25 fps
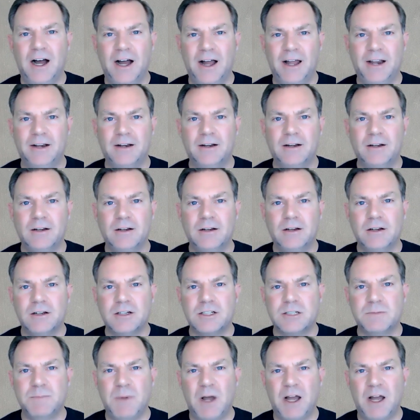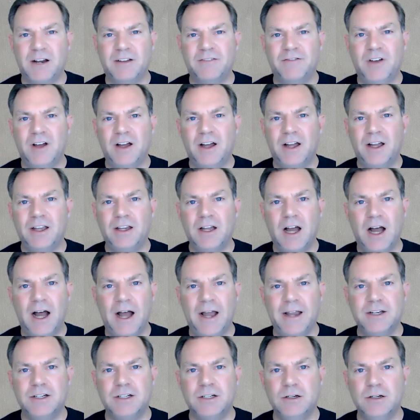on Spotify,
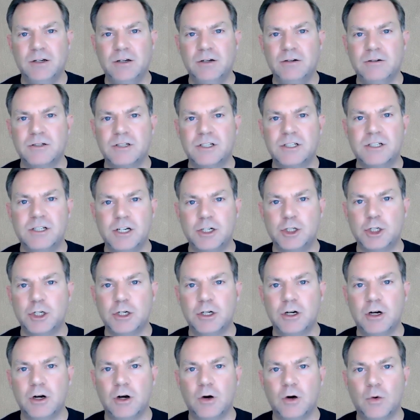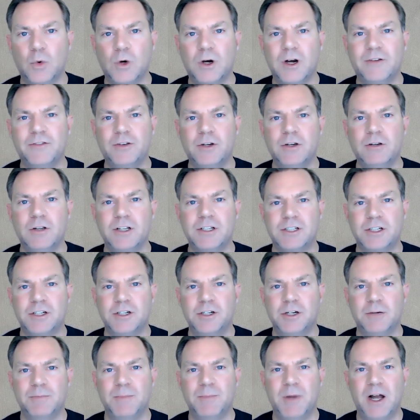iTunes, Stitcher, or wherever you
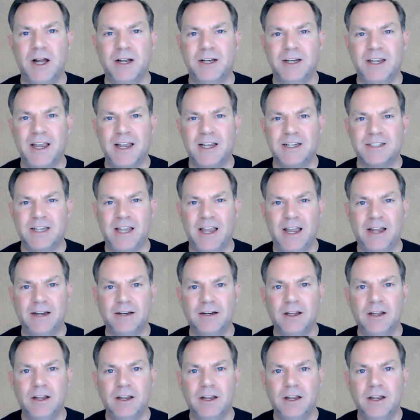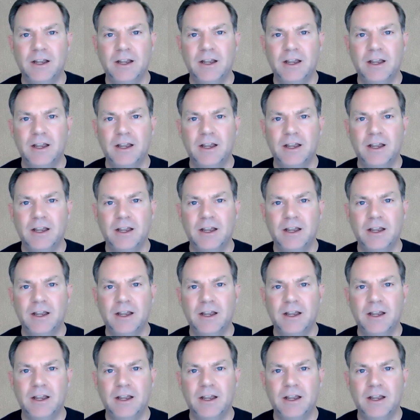listen to your podcasts at.